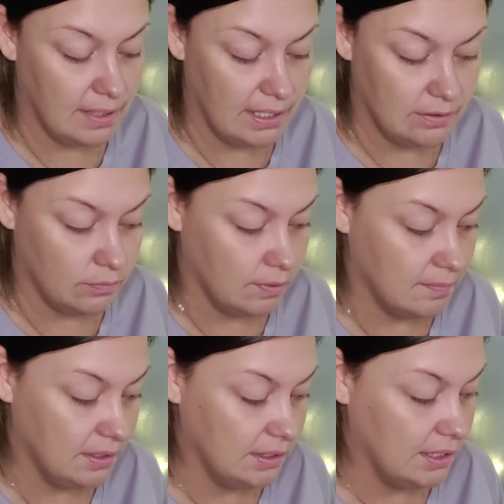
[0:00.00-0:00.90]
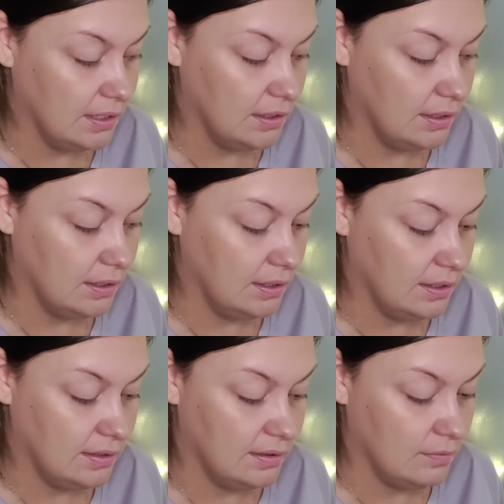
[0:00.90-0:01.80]
a man or woman
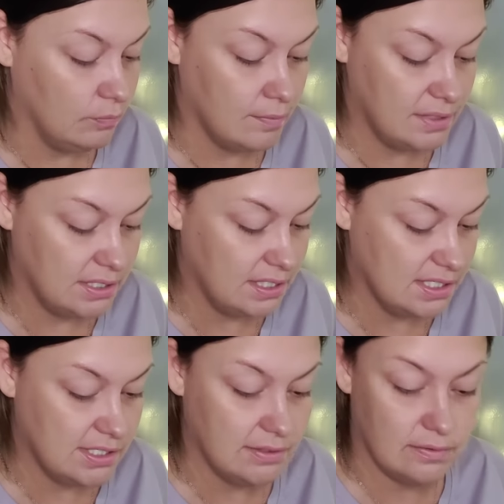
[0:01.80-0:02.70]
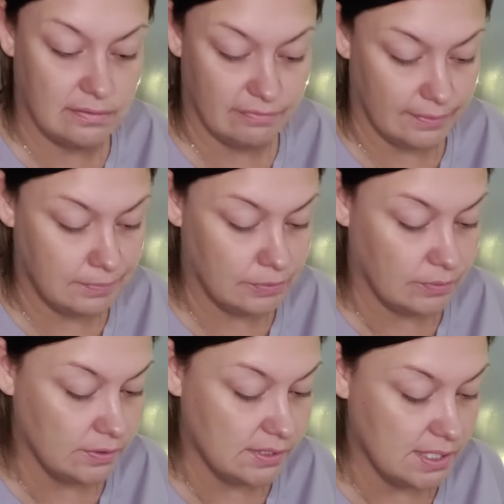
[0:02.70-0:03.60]
and a woman did this to you, then flip the
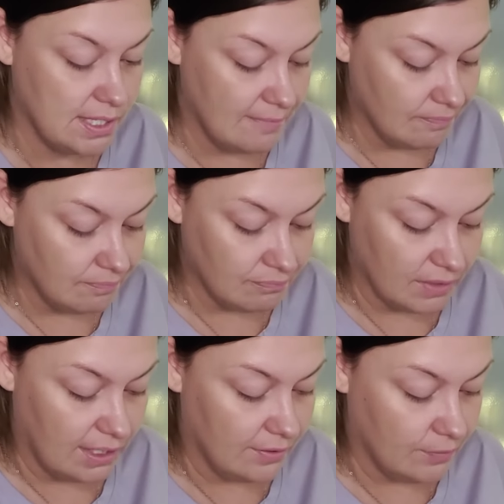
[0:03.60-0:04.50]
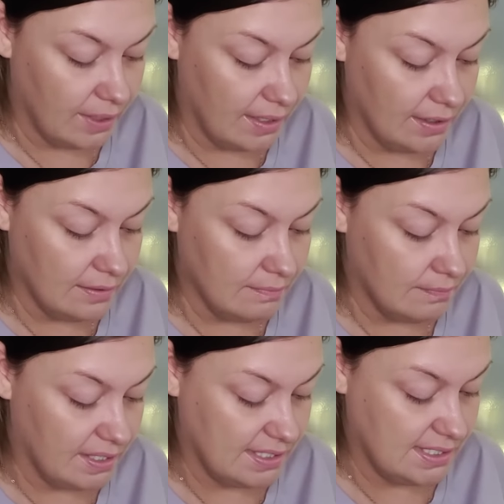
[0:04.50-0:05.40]
roles. Either way,
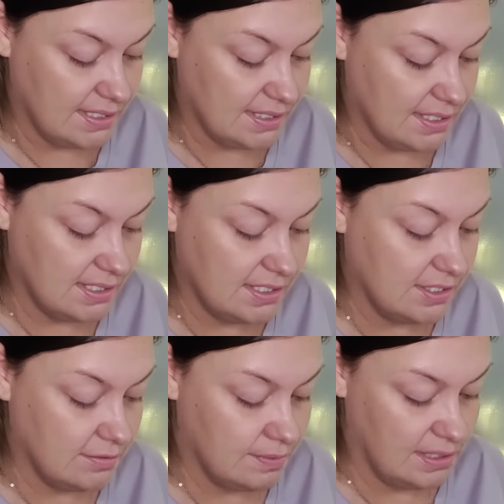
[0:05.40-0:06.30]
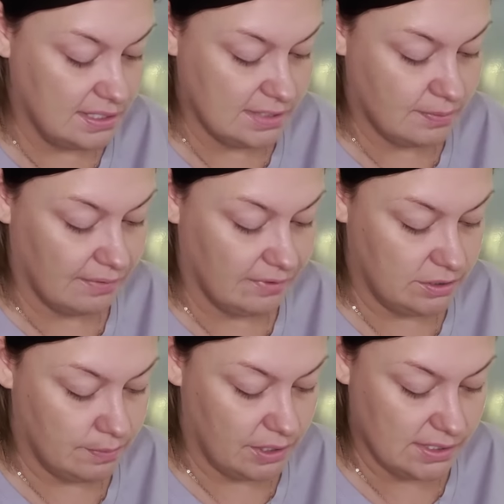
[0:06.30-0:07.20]
Pisces, this is you being this
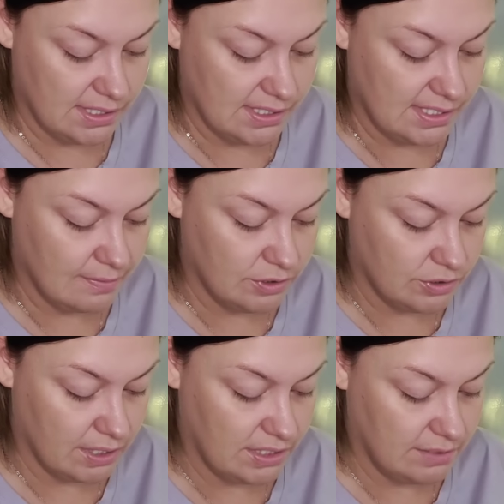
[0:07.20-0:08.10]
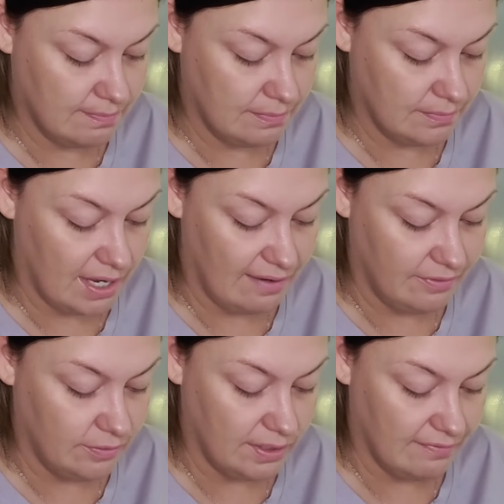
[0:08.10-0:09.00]
privileged person. Someone tried to
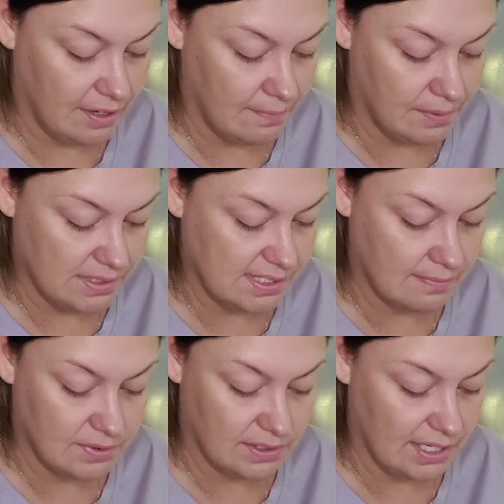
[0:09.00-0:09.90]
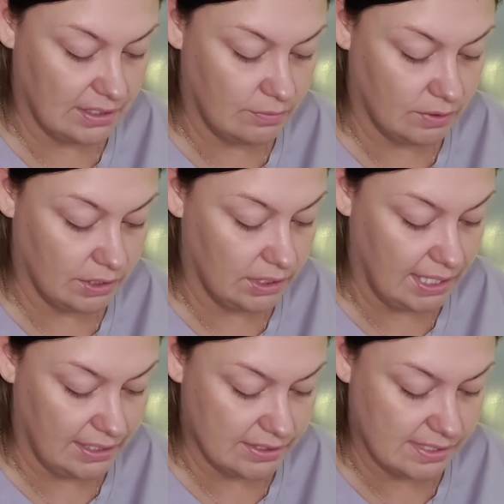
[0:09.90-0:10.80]
have you give up on something that you were good
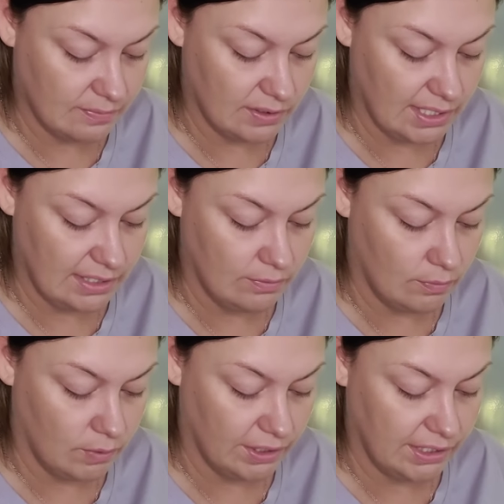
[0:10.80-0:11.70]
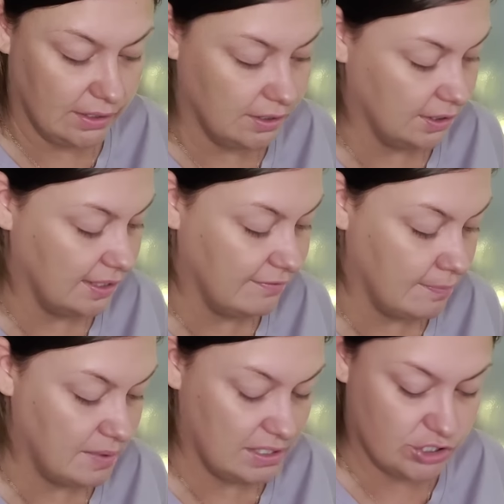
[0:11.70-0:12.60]
at or something that you were working on or give
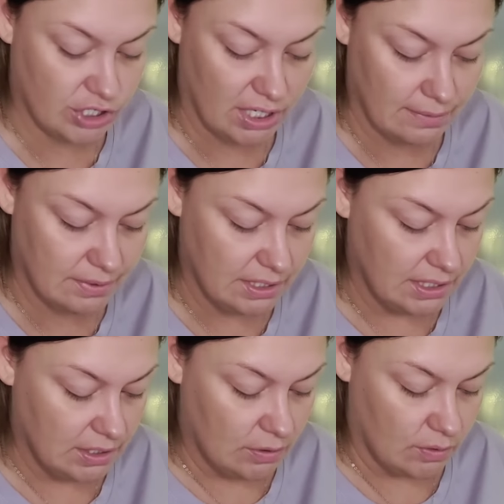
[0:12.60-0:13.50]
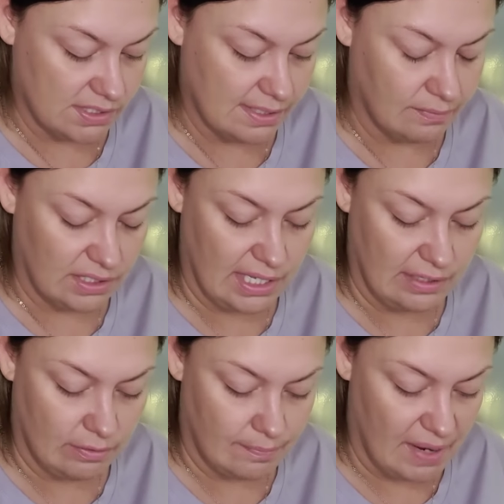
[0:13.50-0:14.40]
up at a job or something
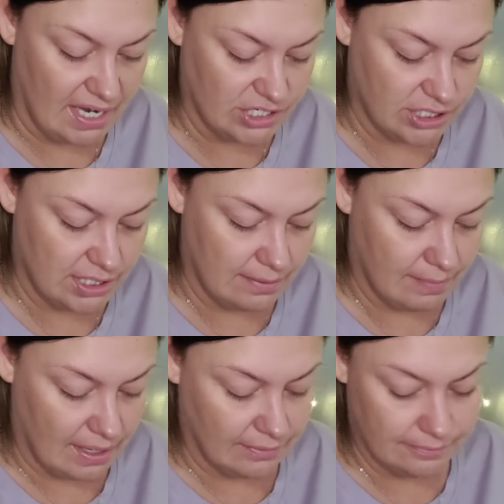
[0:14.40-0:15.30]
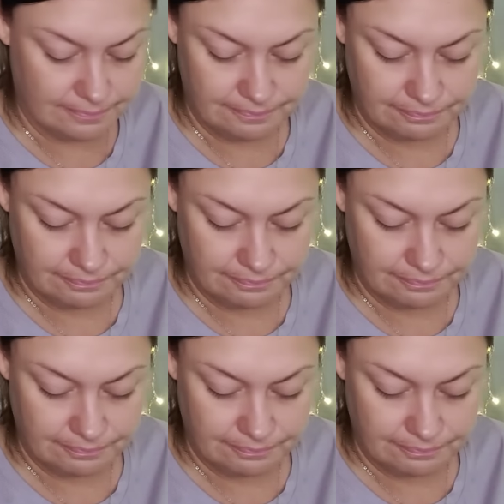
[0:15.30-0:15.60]
that you were passionate about